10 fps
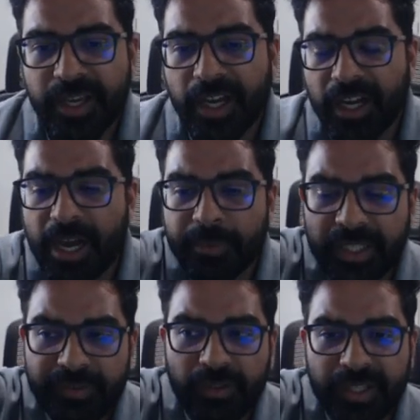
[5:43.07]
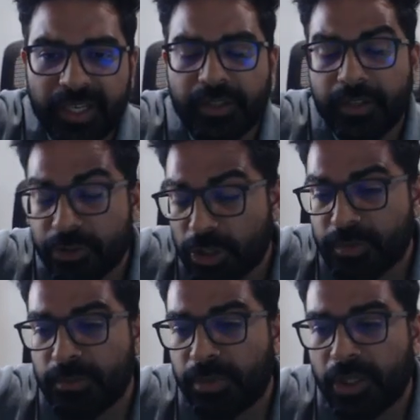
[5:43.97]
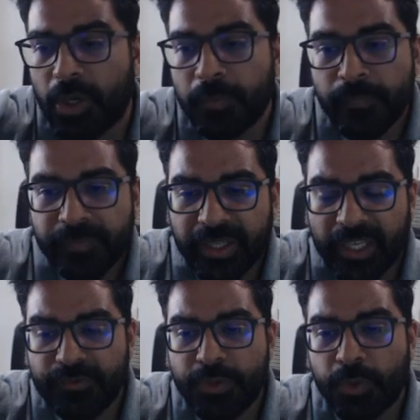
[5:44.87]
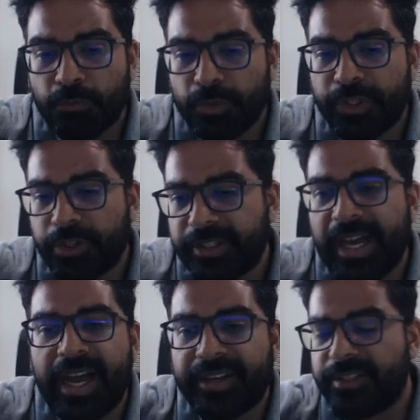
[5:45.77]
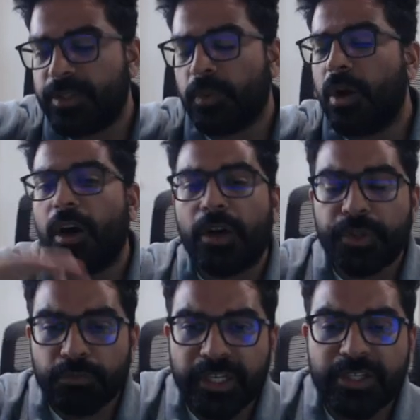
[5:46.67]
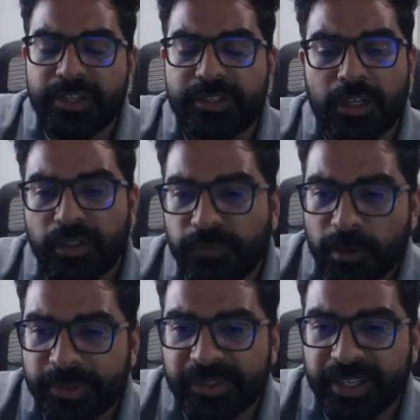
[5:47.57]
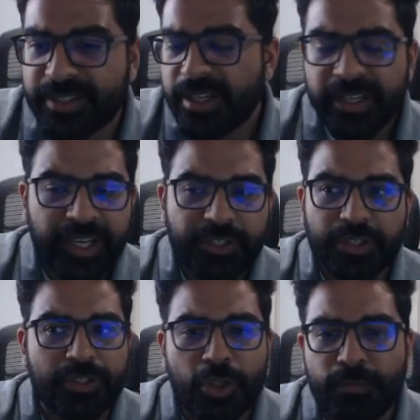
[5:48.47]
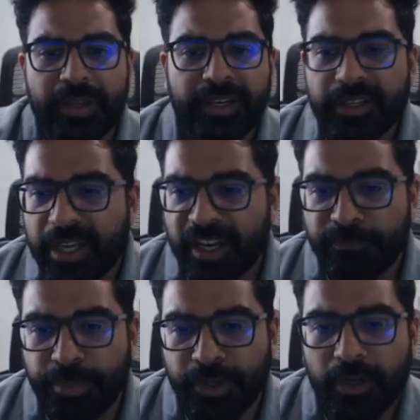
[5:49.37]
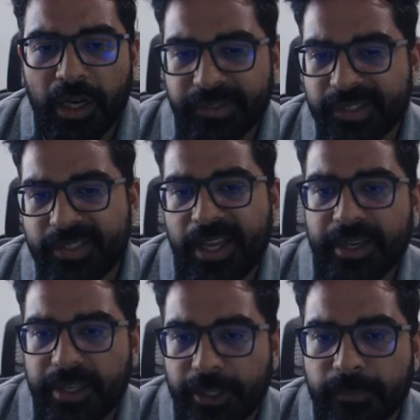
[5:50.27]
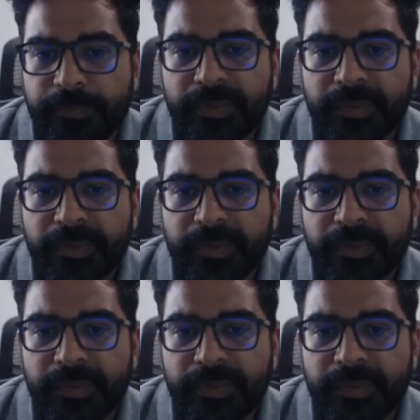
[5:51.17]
I'm going to leave a link in the description below that gives you a really good guide into all the regions and all the farming things. It's just too many to kind of put on this slide here.